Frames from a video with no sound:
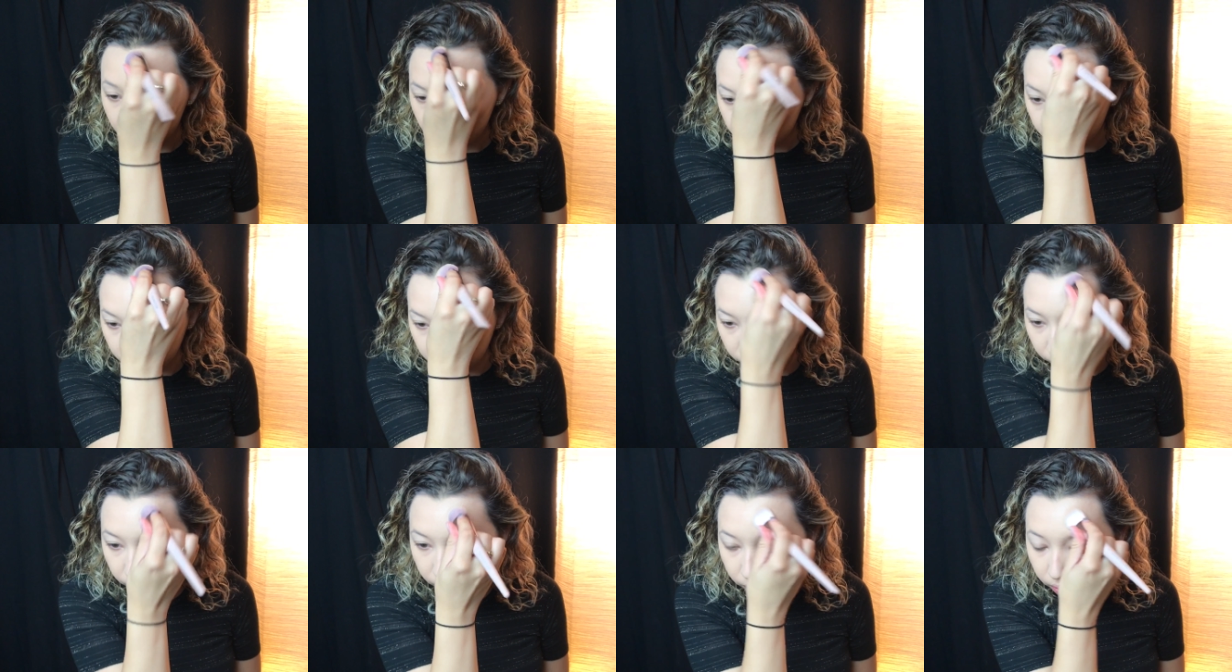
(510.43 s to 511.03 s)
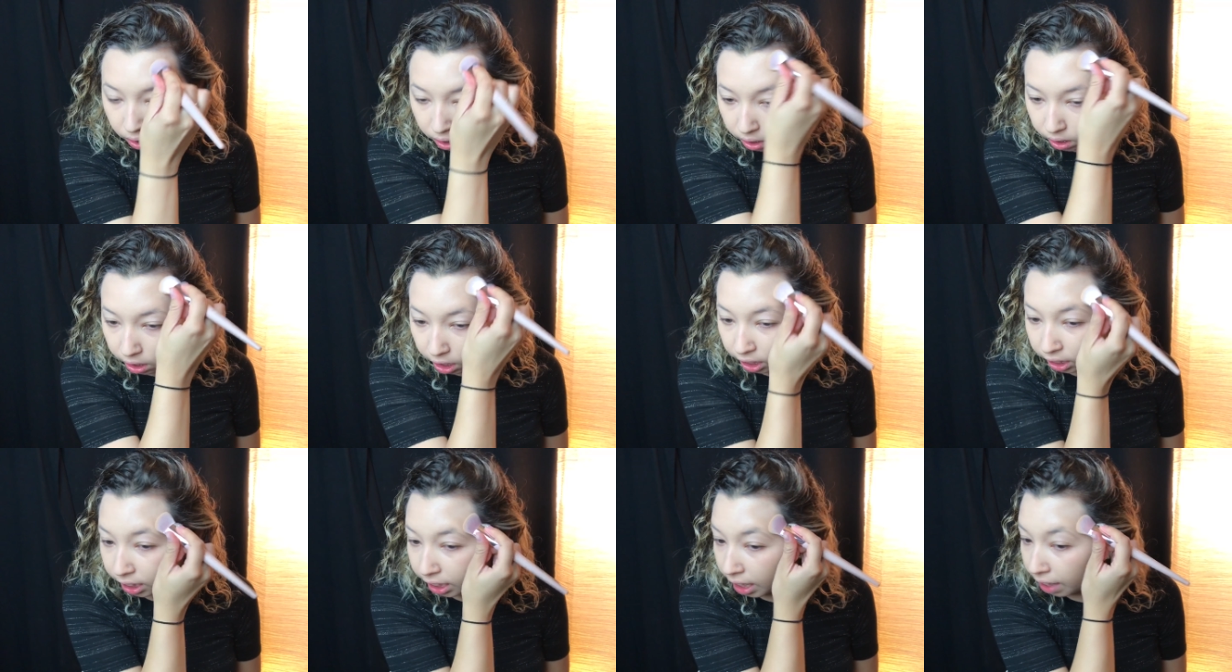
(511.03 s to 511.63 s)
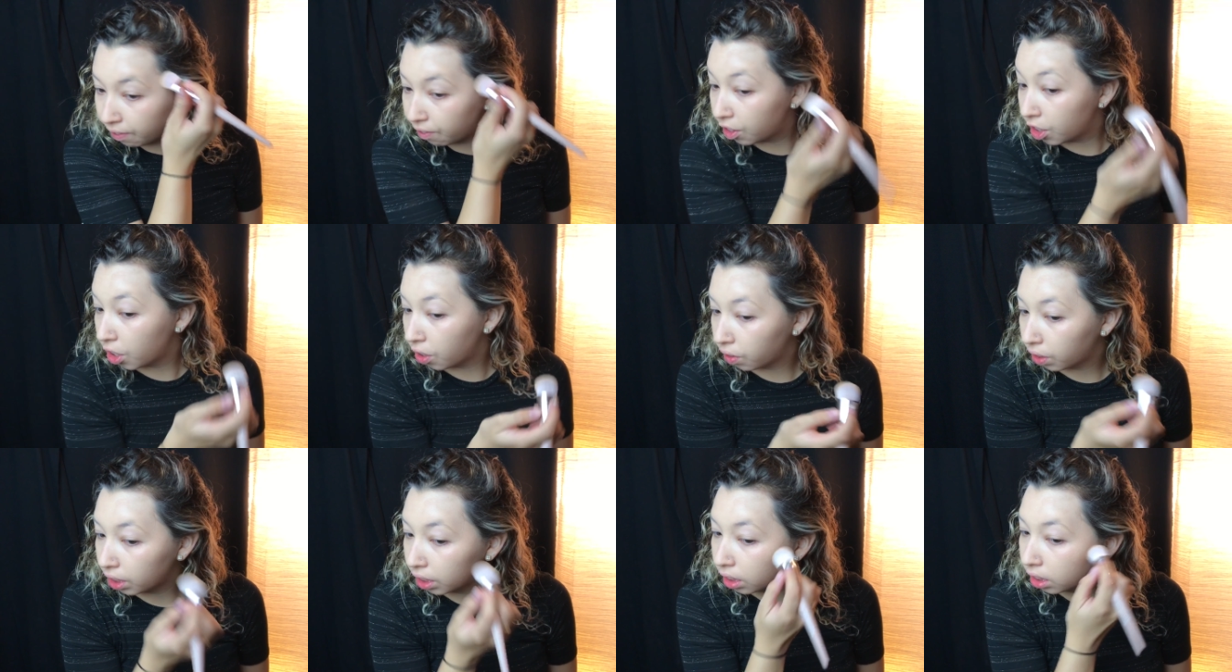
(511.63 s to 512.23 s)
Well, not that I've
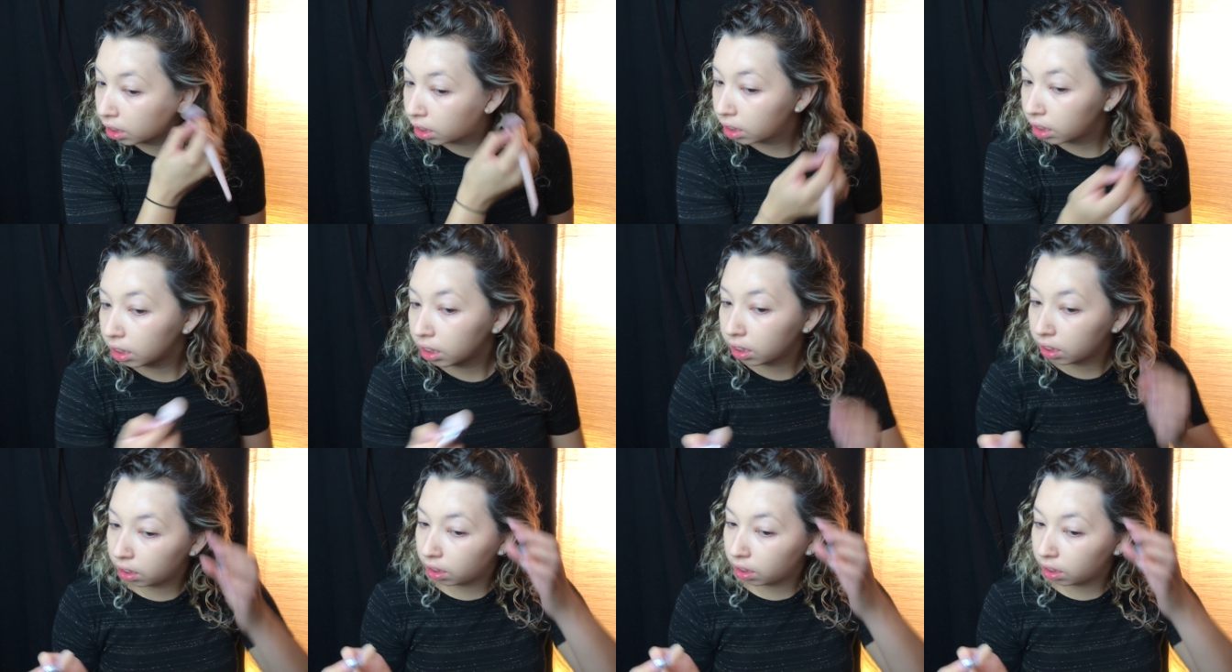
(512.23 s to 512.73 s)
noticed.